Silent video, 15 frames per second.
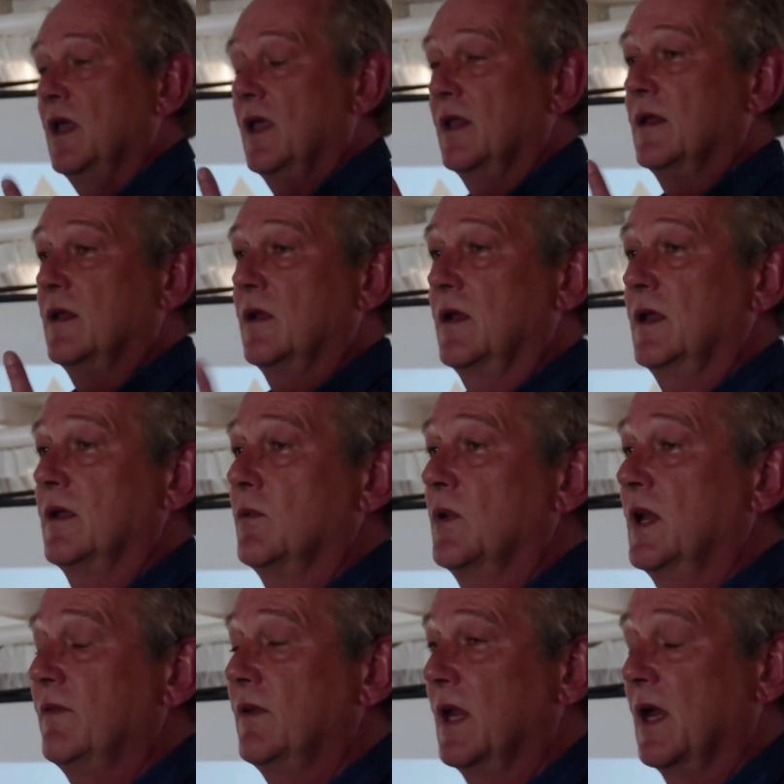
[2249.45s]
and uh,
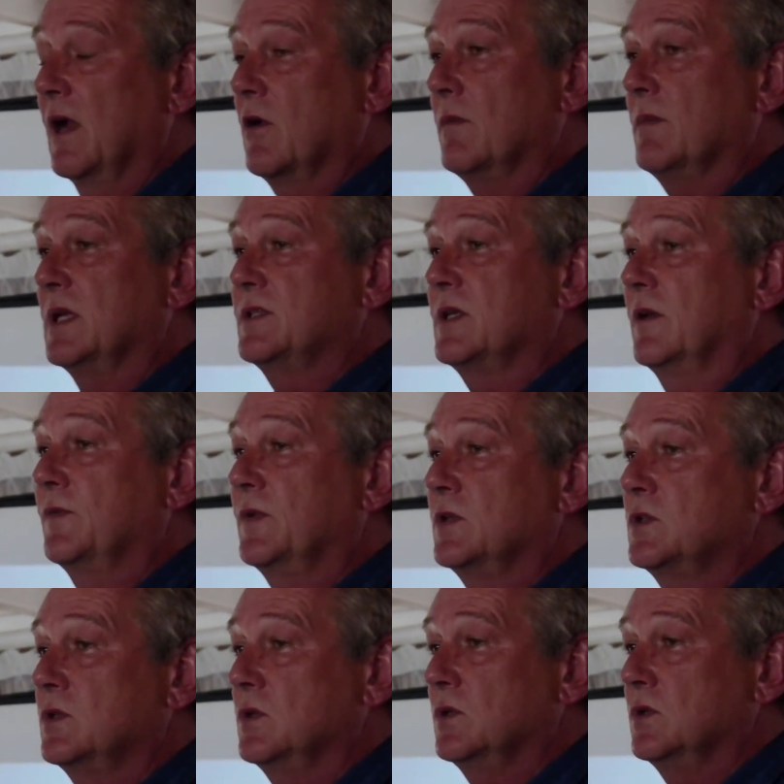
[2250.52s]
whatever, and I got myself
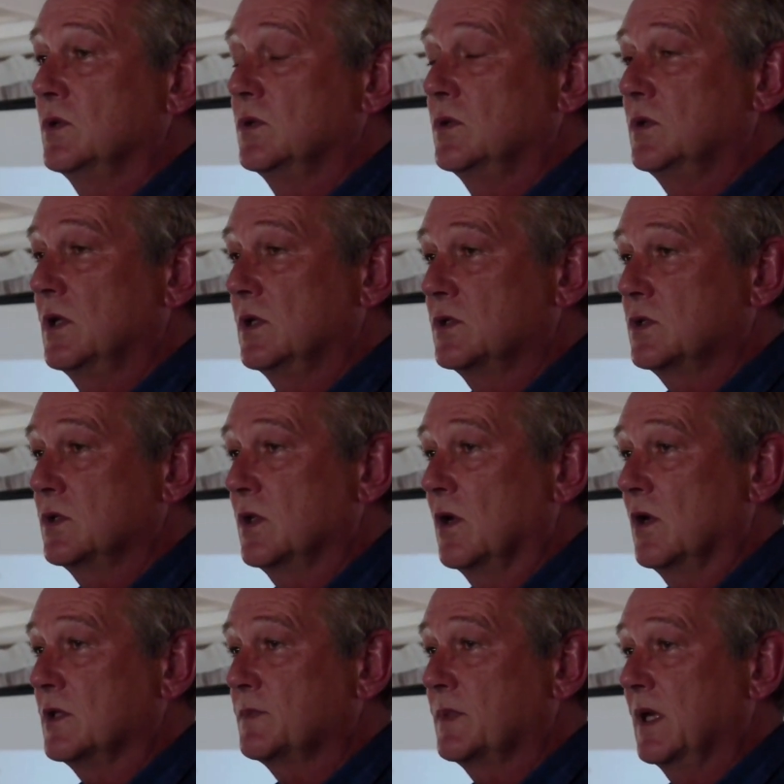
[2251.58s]
into, into
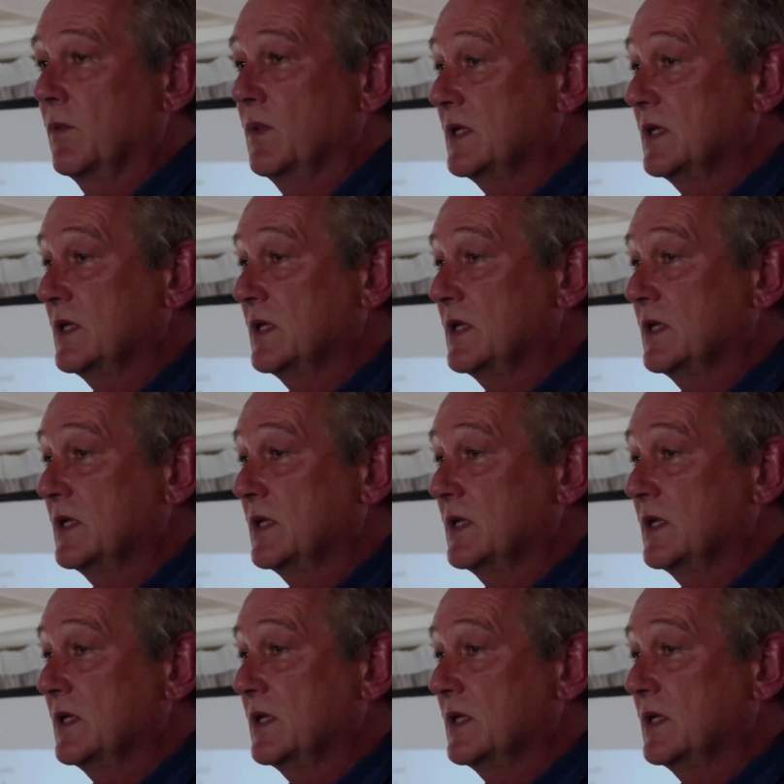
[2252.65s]
the hospital.